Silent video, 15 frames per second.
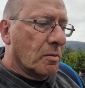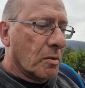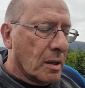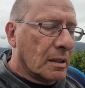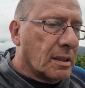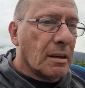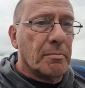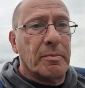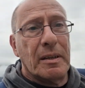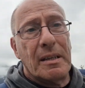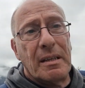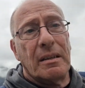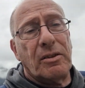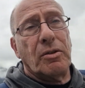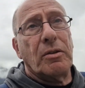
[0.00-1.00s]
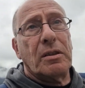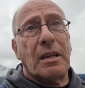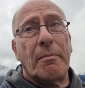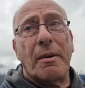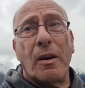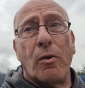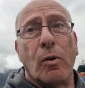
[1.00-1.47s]
what I believe to
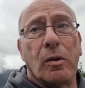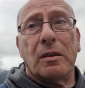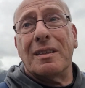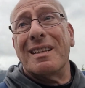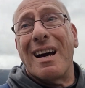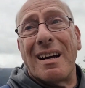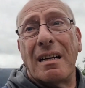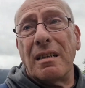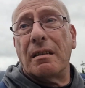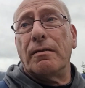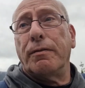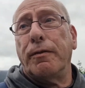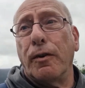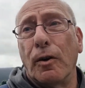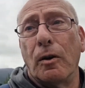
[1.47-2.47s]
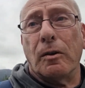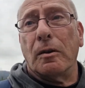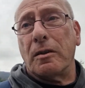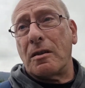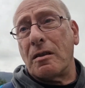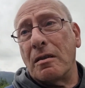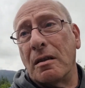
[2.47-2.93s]
something called Nugget
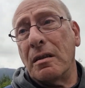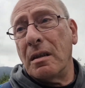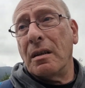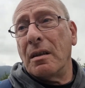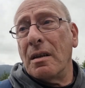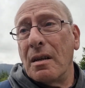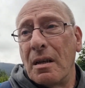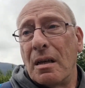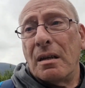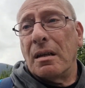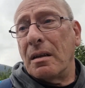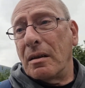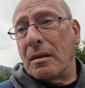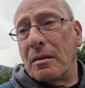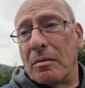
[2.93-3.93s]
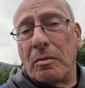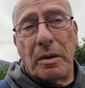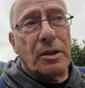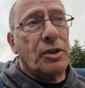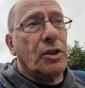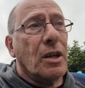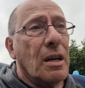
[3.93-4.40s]
Falls,
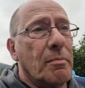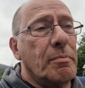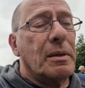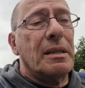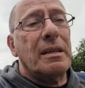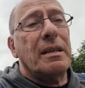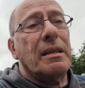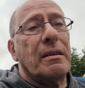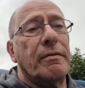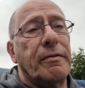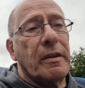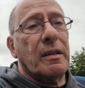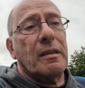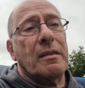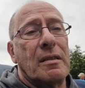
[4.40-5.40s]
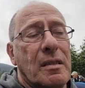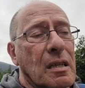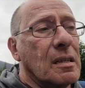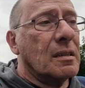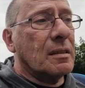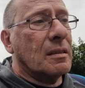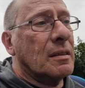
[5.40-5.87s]
which I believe is
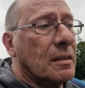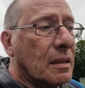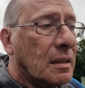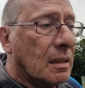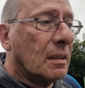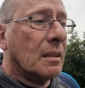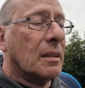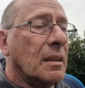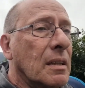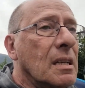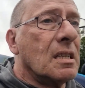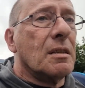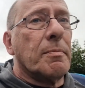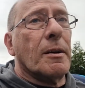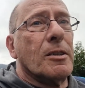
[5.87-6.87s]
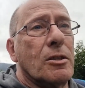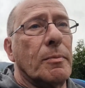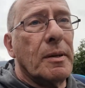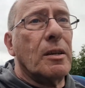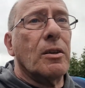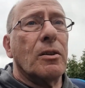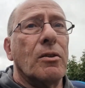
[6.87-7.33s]
supposed to
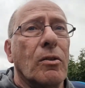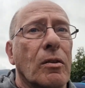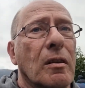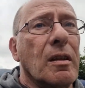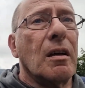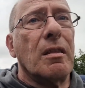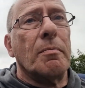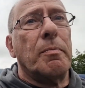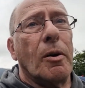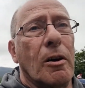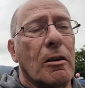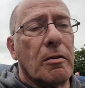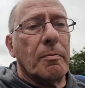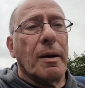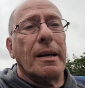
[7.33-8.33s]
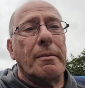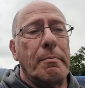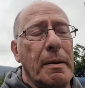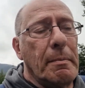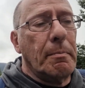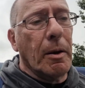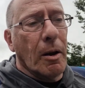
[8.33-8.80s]
be good, although the path might
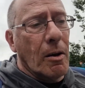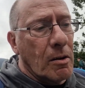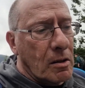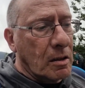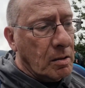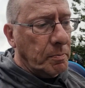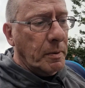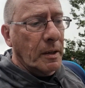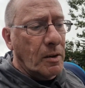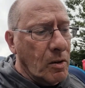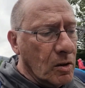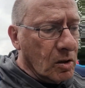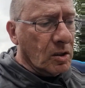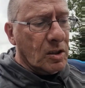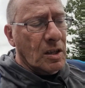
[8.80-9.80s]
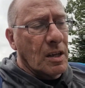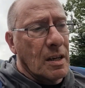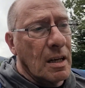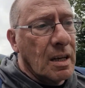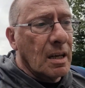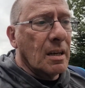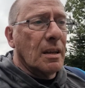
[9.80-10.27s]
be blocked because
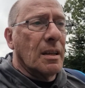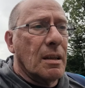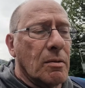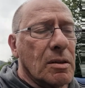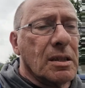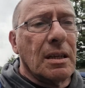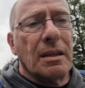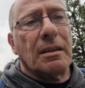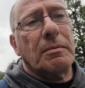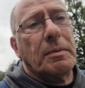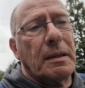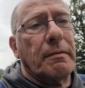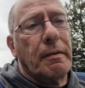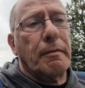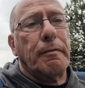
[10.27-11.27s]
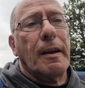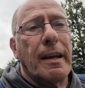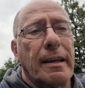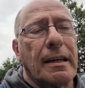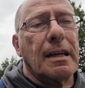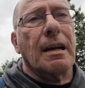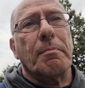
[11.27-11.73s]
there was a little bit of a
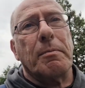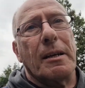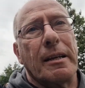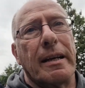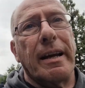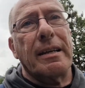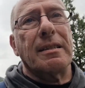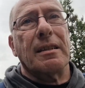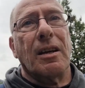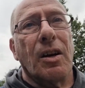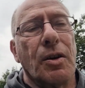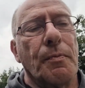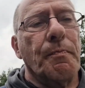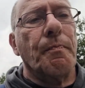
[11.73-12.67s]
flood a couple of days ago.